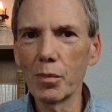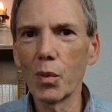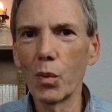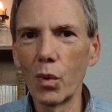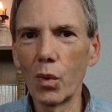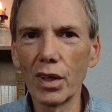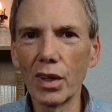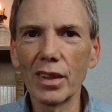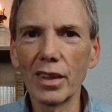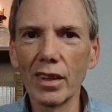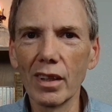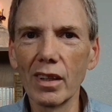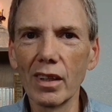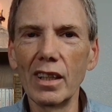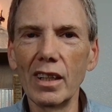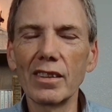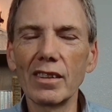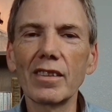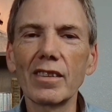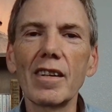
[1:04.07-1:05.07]
one on the
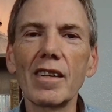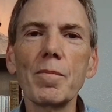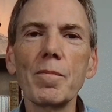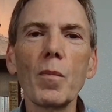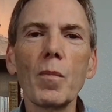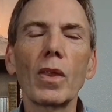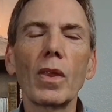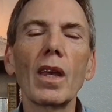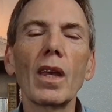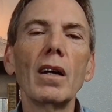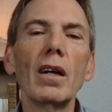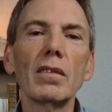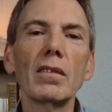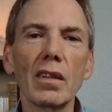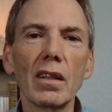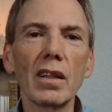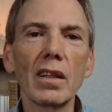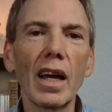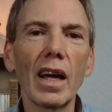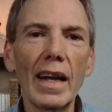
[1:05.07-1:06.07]
list,
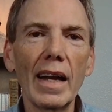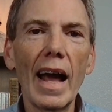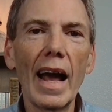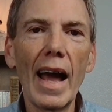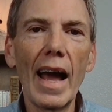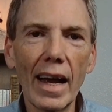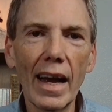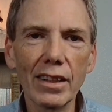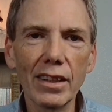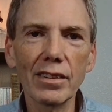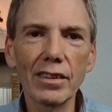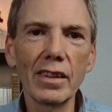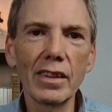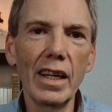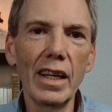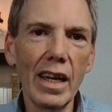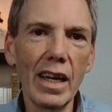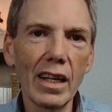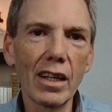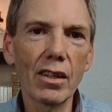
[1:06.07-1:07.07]
sunlight actually
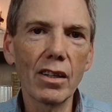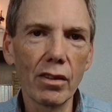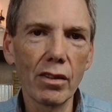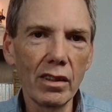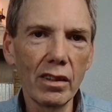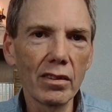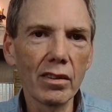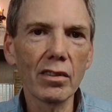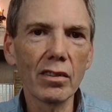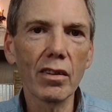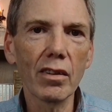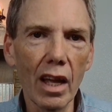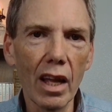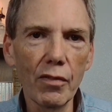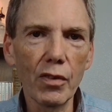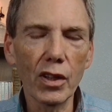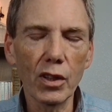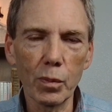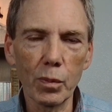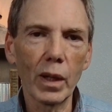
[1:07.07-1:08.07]
increases life
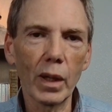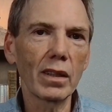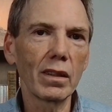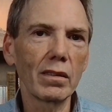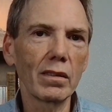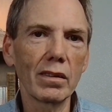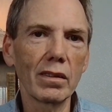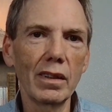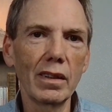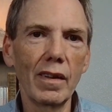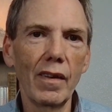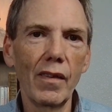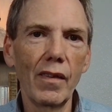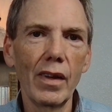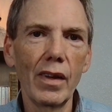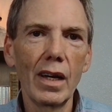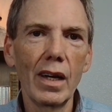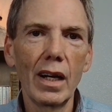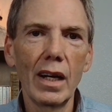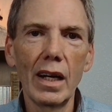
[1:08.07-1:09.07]
expectancy.
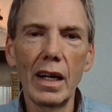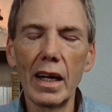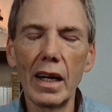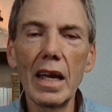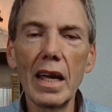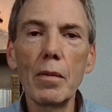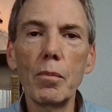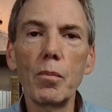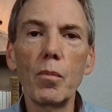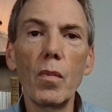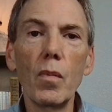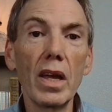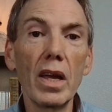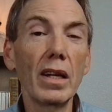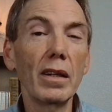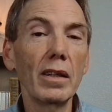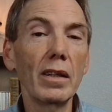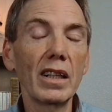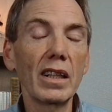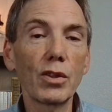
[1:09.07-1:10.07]
It
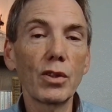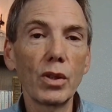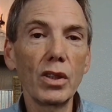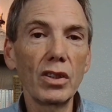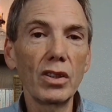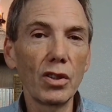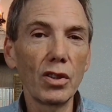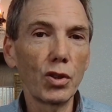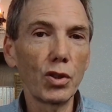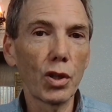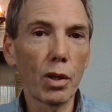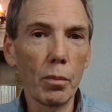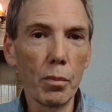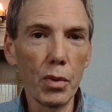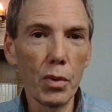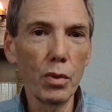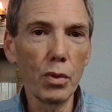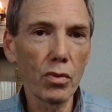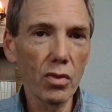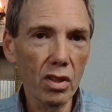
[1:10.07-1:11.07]
increases your
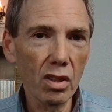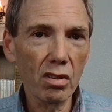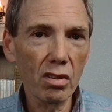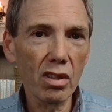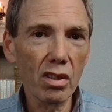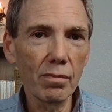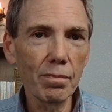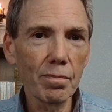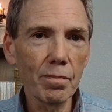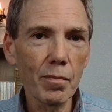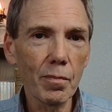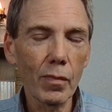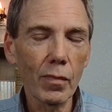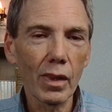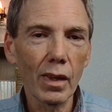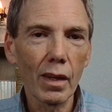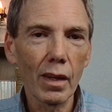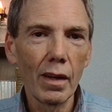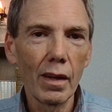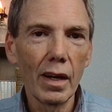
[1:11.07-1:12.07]
immune system.
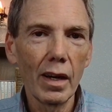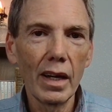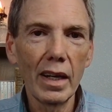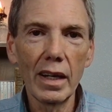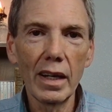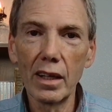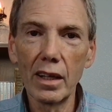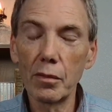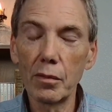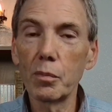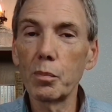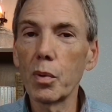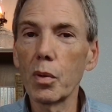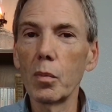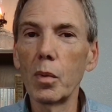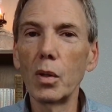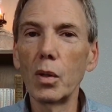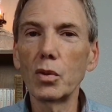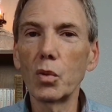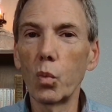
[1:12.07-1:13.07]
It
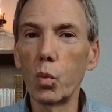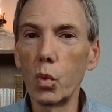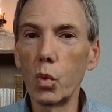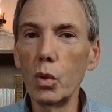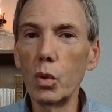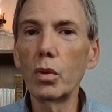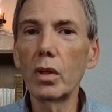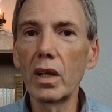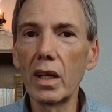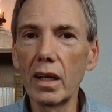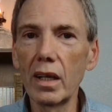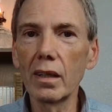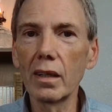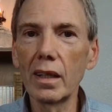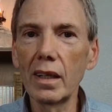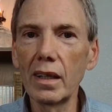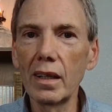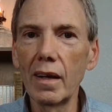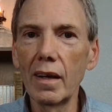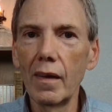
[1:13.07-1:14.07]
promotes wound
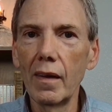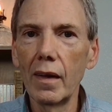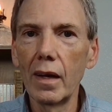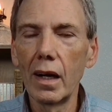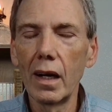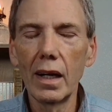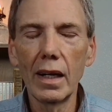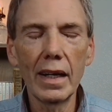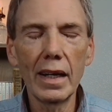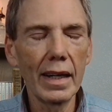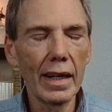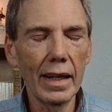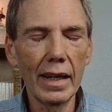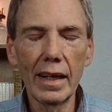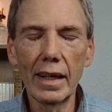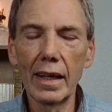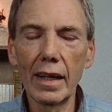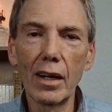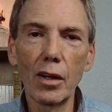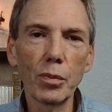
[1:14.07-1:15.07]
healing.
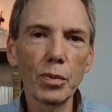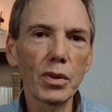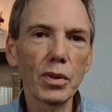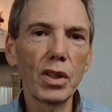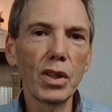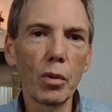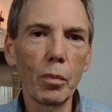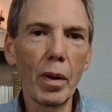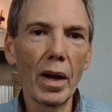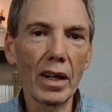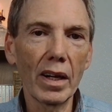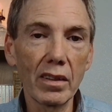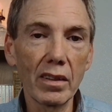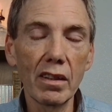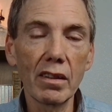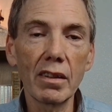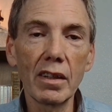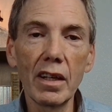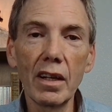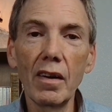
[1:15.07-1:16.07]
It helps kill
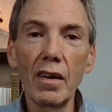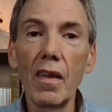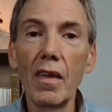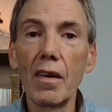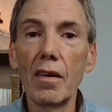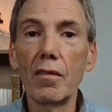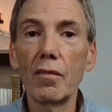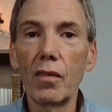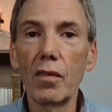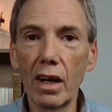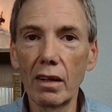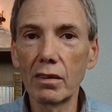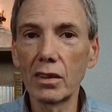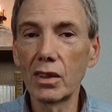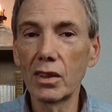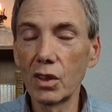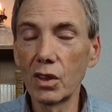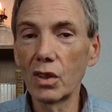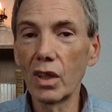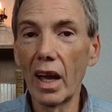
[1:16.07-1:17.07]
bacteria,
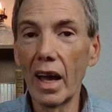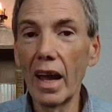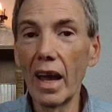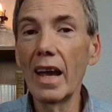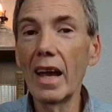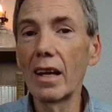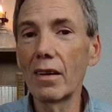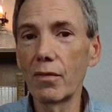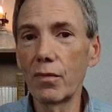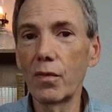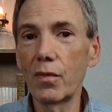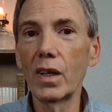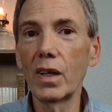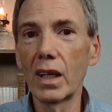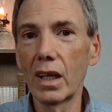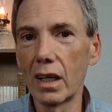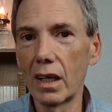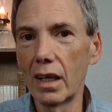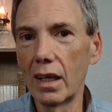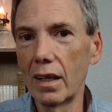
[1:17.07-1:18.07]
viruses, and
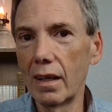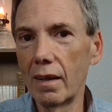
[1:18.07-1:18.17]
fungi.